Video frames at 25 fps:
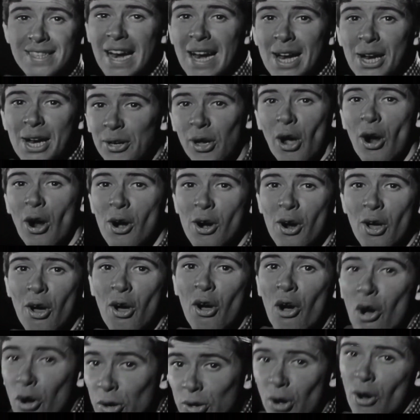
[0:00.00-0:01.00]
With no
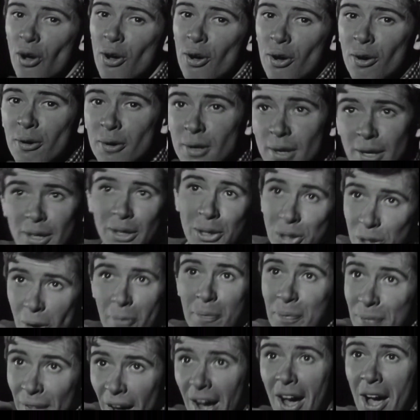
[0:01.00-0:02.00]
other industry
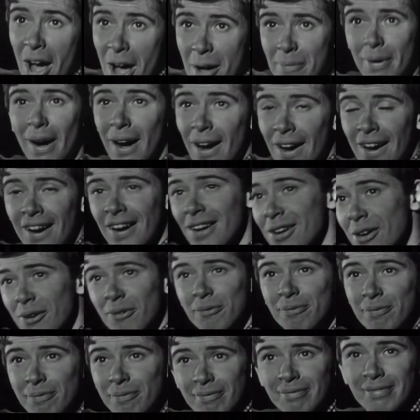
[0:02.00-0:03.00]
connections,
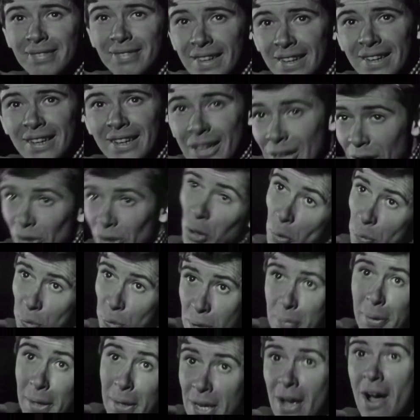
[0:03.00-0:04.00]
Claude's career came to
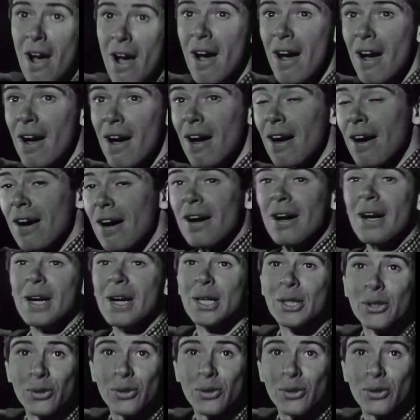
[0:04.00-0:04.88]
an abrupt end.